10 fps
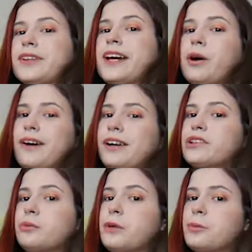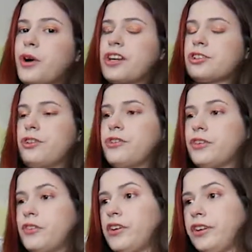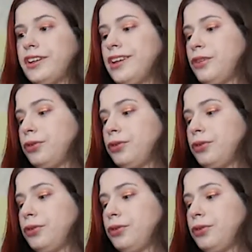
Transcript: take a while till people actually start selling Ia